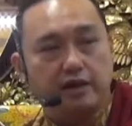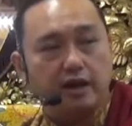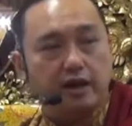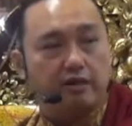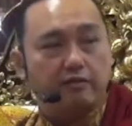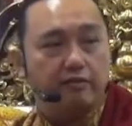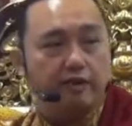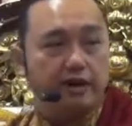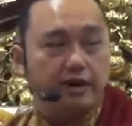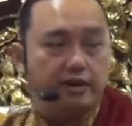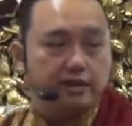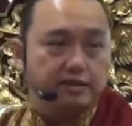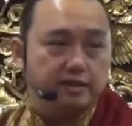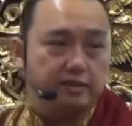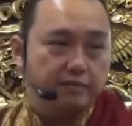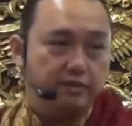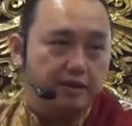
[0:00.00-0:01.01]
and run and
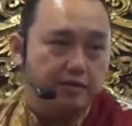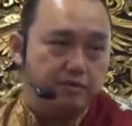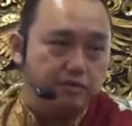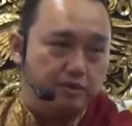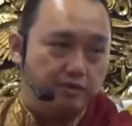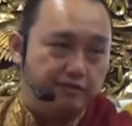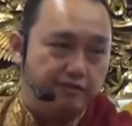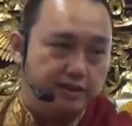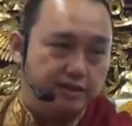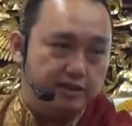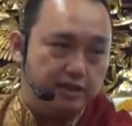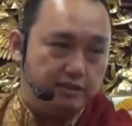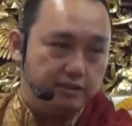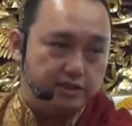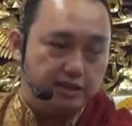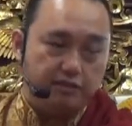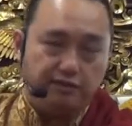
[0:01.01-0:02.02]
sometimes we face
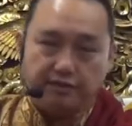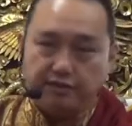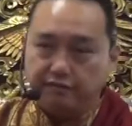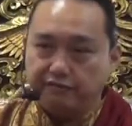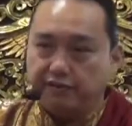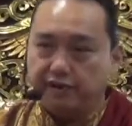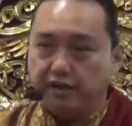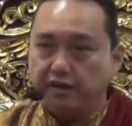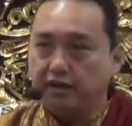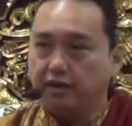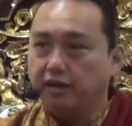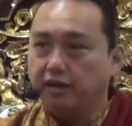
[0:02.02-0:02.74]
ourselves and fight?